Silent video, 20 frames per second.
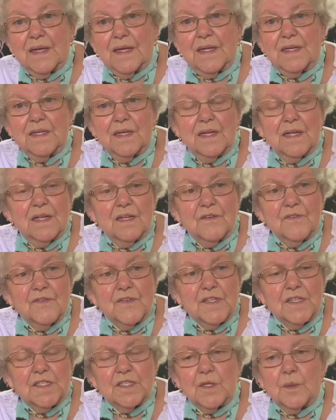And
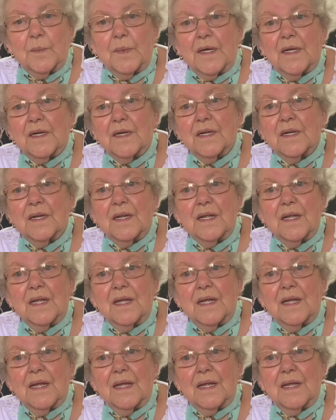every summer
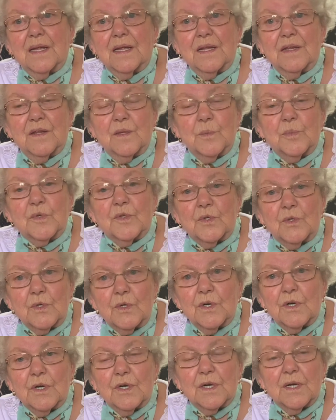in the
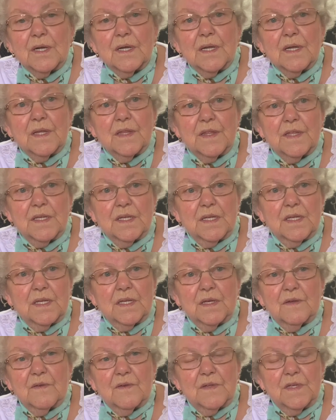Broch, they
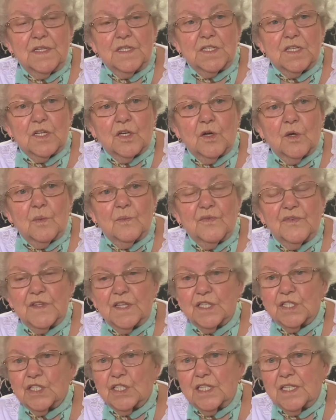used to come for
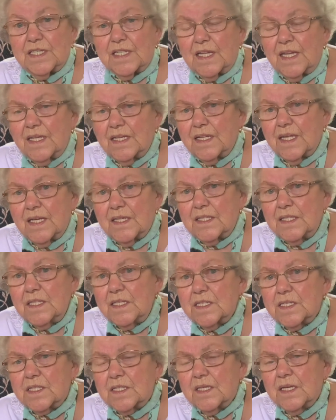the Shetland
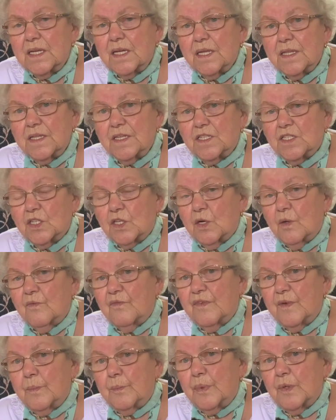Isles, they used to come
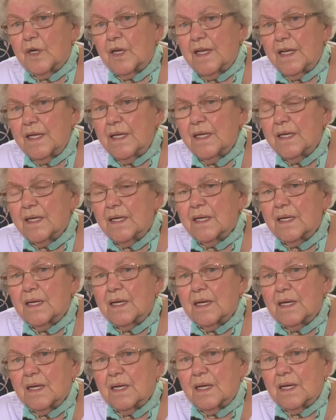for Bucky,
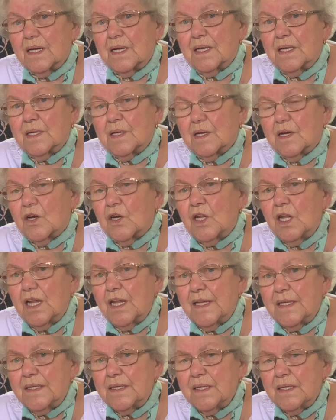
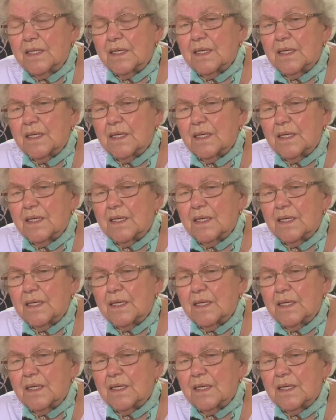Cullen,